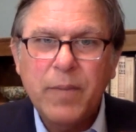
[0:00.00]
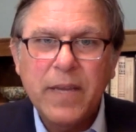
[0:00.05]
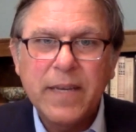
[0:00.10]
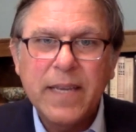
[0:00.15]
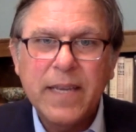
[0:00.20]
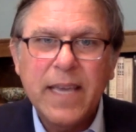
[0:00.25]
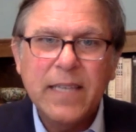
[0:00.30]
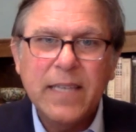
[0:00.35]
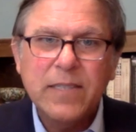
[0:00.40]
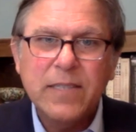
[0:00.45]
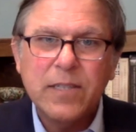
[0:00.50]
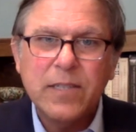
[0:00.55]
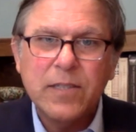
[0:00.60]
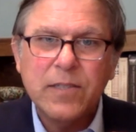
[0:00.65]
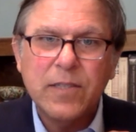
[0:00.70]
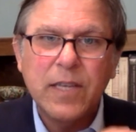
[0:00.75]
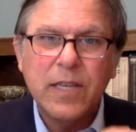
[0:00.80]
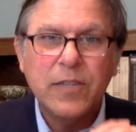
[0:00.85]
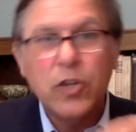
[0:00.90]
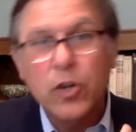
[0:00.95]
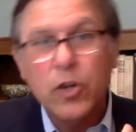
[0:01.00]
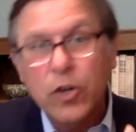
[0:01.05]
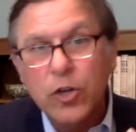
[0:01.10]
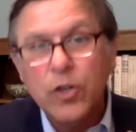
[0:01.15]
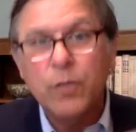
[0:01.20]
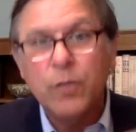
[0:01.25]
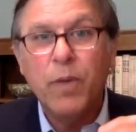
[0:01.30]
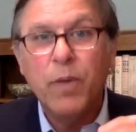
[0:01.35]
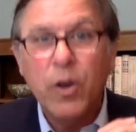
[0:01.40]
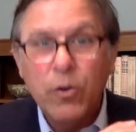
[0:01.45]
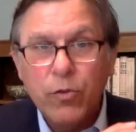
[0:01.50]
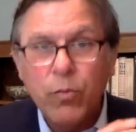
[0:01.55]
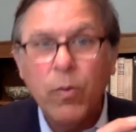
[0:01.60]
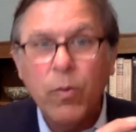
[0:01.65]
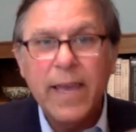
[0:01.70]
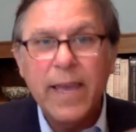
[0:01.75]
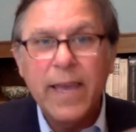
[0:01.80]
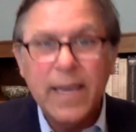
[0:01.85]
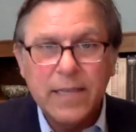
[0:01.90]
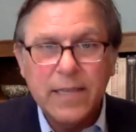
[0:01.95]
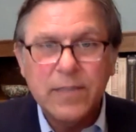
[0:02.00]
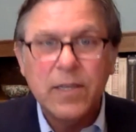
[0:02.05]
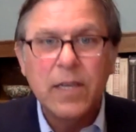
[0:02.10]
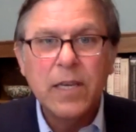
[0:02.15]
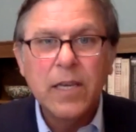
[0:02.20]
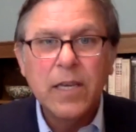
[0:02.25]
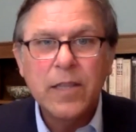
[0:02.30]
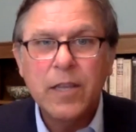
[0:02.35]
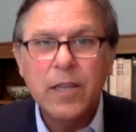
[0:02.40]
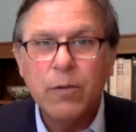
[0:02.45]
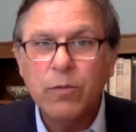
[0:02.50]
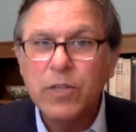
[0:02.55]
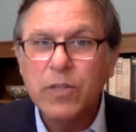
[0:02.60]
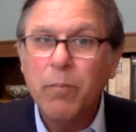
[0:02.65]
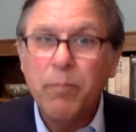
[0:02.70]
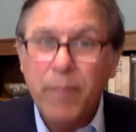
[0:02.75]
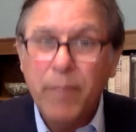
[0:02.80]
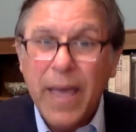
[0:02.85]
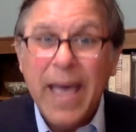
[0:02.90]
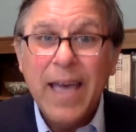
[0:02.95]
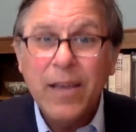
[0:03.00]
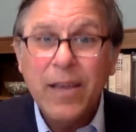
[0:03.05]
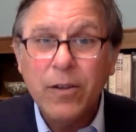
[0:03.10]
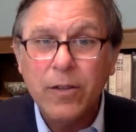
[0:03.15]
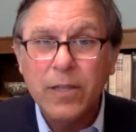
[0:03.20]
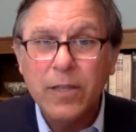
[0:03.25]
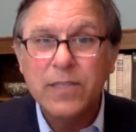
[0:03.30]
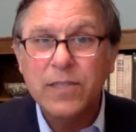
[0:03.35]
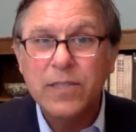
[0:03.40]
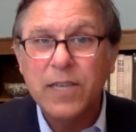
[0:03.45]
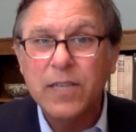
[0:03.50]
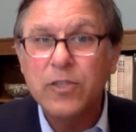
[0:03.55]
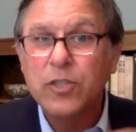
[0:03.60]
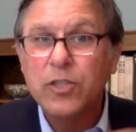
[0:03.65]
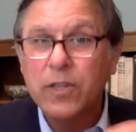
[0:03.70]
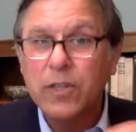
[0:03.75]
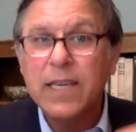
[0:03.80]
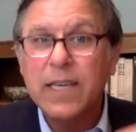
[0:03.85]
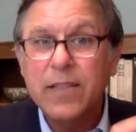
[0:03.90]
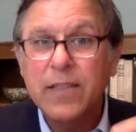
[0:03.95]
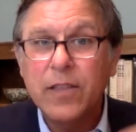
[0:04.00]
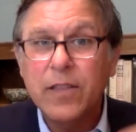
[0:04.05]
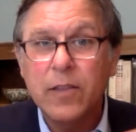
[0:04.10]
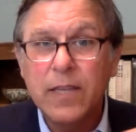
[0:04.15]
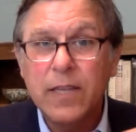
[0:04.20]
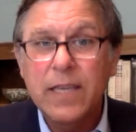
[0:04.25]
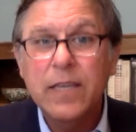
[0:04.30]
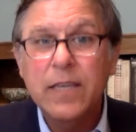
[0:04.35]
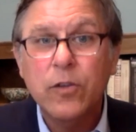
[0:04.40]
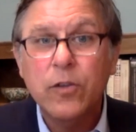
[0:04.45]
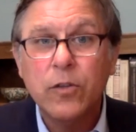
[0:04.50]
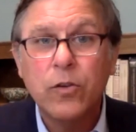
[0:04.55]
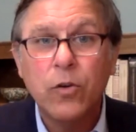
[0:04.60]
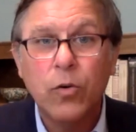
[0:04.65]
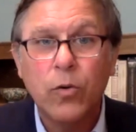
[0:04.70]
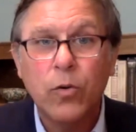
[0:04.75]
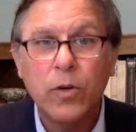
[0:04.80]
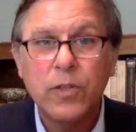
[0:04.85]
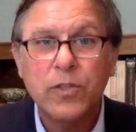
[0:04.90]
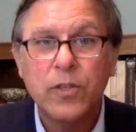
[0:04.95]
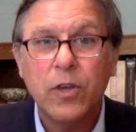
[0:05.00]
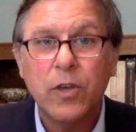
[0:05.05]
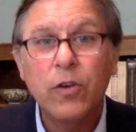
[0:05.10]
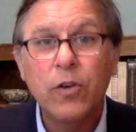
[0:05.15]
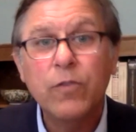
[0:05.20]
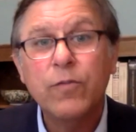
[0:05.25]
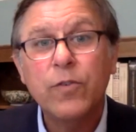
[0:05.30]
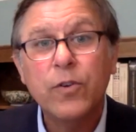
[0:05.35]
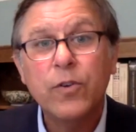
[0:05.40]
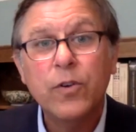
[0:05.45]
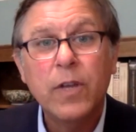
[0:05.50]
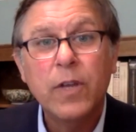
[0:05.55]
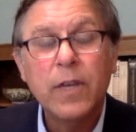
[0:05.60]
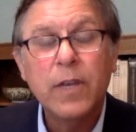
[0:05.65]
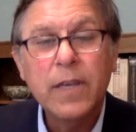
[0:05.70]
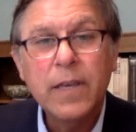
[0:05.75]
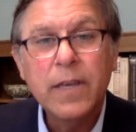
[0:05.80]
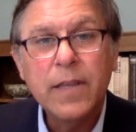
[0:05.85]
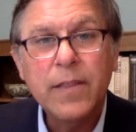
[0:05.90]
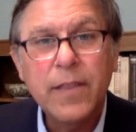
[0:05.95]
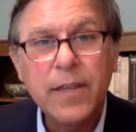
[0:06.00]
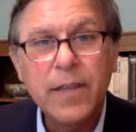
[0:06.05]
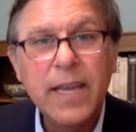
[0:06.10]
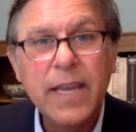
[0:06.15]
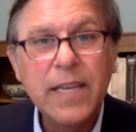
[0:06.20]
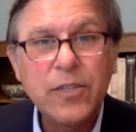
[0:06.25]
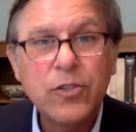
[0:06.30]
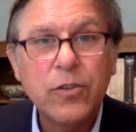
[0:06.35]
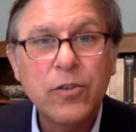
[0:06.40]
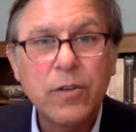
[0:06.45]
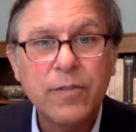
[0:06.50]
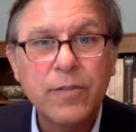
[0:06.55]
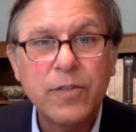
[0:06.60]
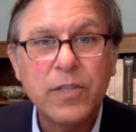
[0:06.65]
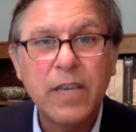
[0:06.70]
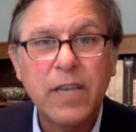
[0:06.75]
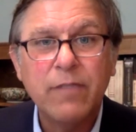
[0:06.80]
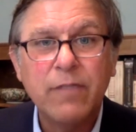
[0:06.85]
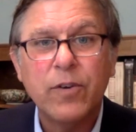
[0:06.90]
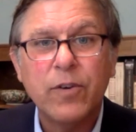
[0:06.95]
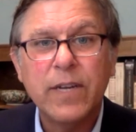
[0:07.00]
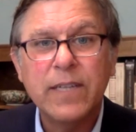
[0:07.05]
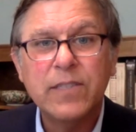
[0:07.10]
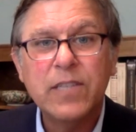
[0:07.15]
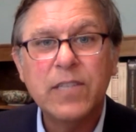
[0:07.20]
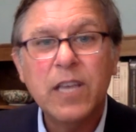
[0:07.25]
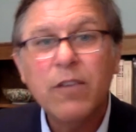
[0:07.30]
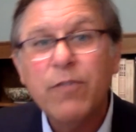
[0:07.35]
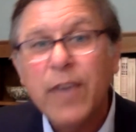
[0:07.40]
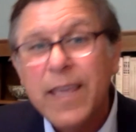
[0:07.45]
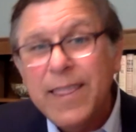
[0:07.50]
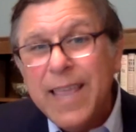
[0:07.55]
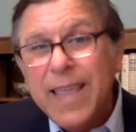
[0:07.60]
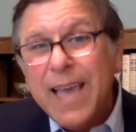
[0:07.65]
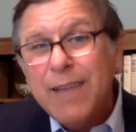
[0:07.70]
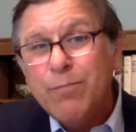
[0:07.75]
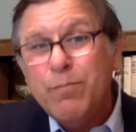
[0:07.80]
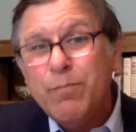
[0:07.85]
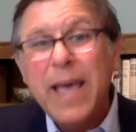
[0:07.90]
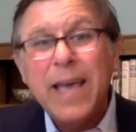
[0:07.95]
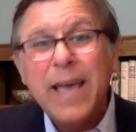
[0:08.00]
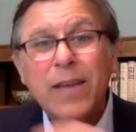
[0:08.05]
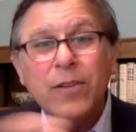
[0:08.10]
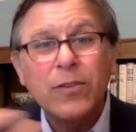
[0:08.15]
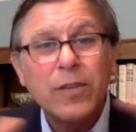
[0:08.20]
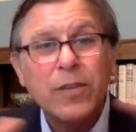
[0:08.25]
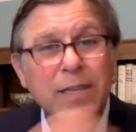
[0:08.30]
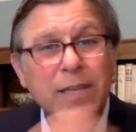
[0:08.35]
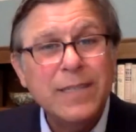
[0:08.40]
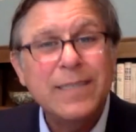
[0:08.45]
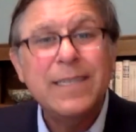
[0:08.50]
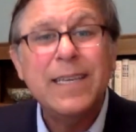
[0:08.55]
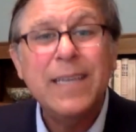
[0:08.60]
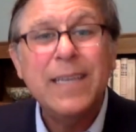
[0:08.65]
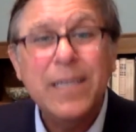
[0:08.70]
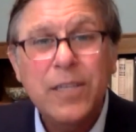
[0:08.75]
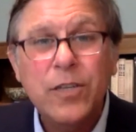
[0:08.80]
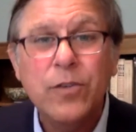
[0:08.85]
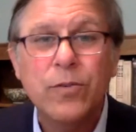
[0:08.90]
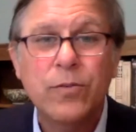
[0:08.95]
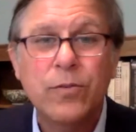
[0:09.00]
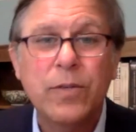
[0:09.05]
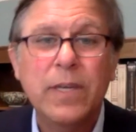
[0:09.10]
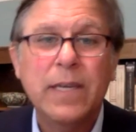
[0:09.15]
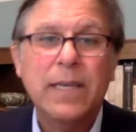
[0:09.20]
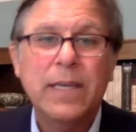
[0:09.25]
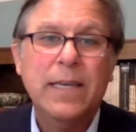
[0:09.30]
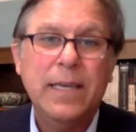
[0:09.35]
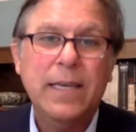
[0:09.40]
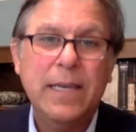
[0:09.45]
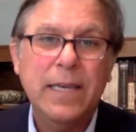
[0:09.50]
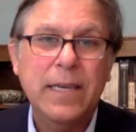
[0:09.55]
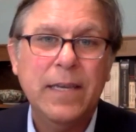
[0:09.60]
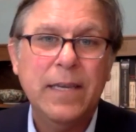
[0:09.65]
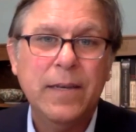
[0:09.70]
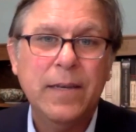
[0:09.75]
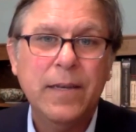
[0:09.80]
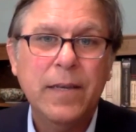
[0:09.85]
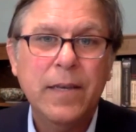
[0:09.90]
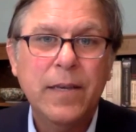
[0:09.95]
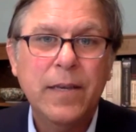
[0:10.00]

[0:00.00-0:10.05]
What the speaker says: cases that turned both ways. There was a battle essentially in the legal courts over the nature of slavery itself. And that battle continued in